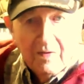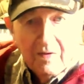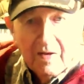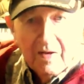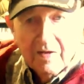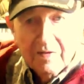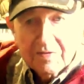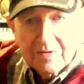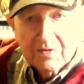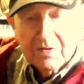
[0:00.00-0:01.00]
And
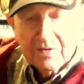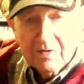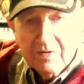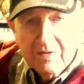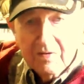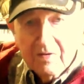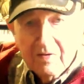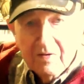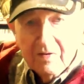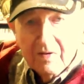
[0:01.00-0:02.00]
so
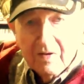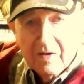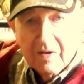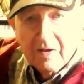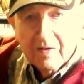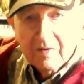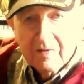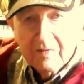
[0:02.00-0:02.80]
uh,